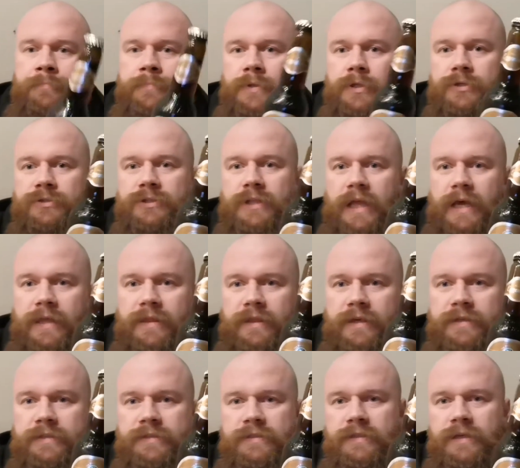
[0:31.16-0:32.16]
Looks like
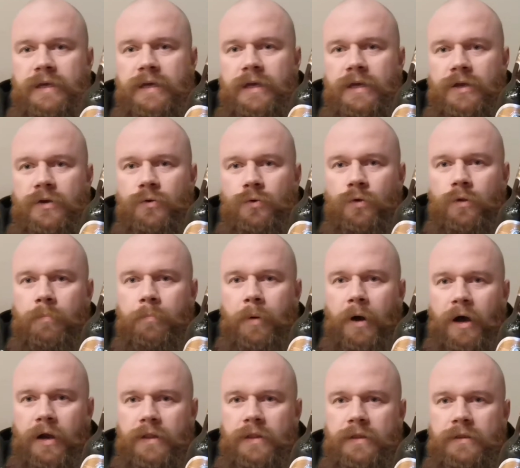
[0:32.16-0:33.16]
this. Cool
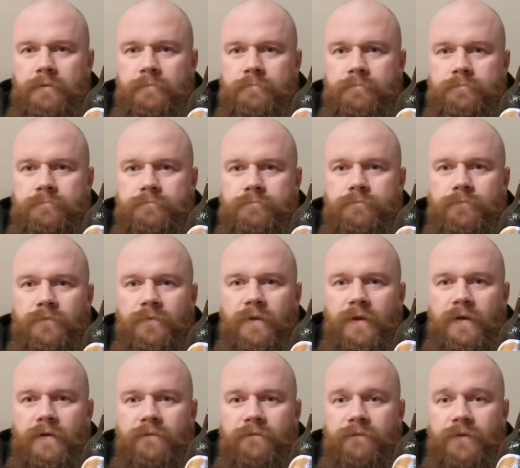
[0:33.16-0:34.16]
bottle.
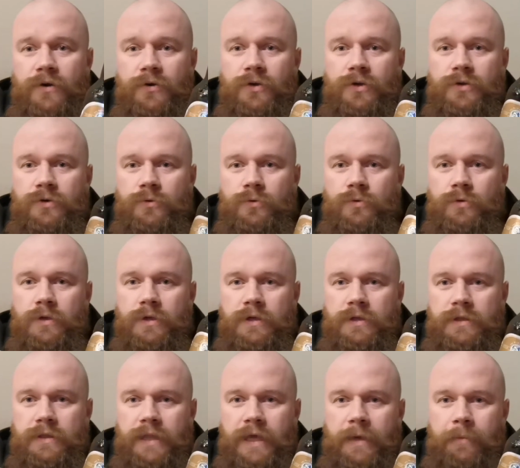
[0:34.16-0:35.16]
Very cool
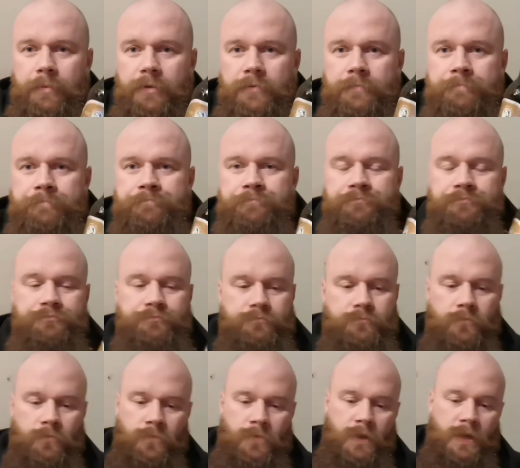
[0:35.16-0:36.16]
label.
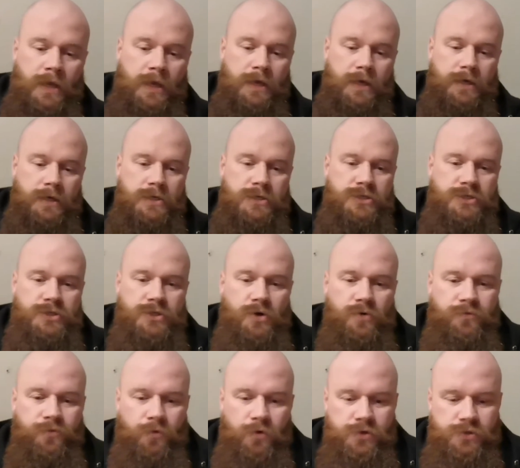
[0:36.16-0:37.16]

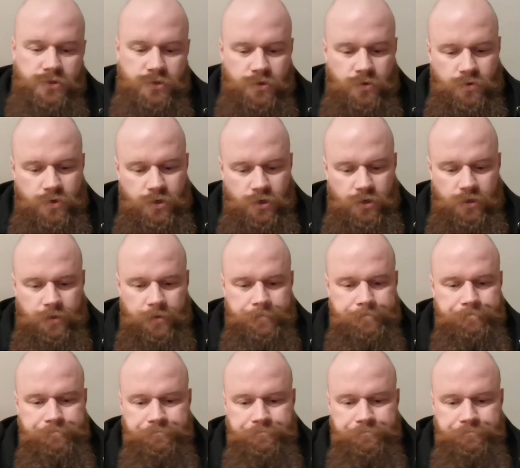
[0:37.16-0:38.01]
So far so good.